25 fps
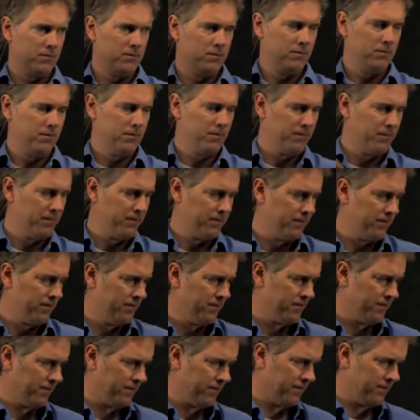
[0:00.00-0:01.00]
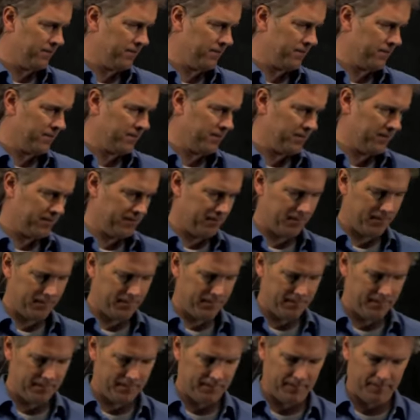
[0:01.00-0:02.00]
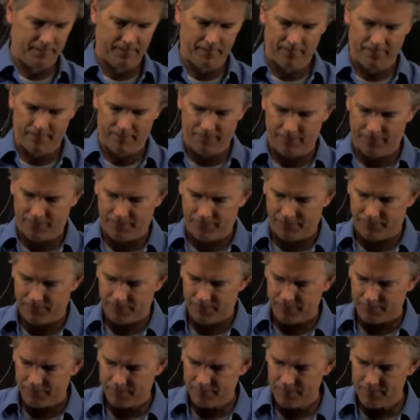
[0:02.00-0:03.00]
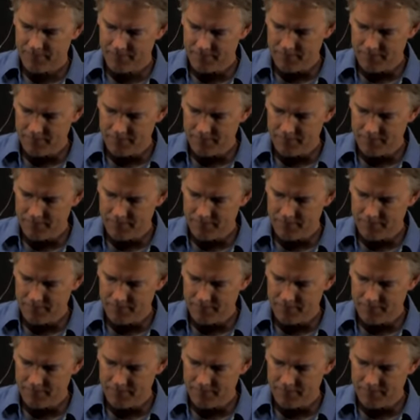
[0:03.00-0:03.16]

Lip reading: No one is speaking in this clip.